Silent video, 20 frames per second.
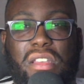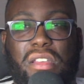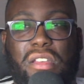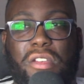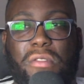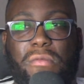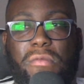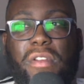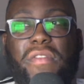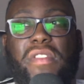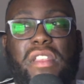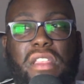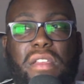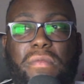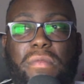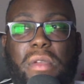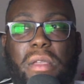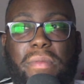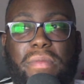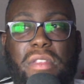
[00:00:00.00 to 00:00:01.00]
with
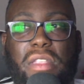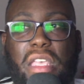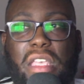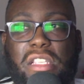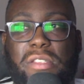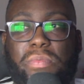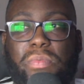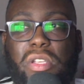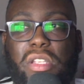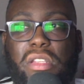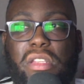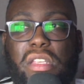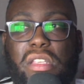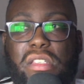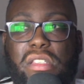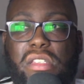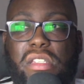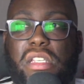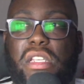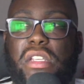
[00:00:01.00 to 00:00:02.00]
the S Pen
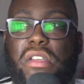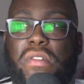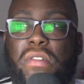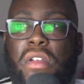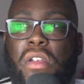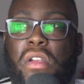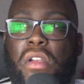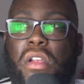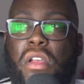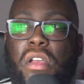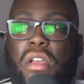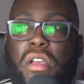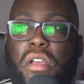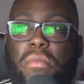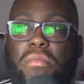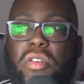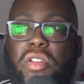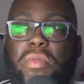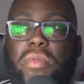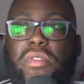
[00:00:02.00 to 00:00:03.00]
next year.
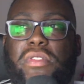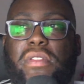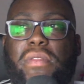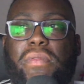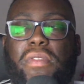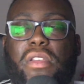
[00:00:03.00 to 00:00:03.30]
But I'm also thinking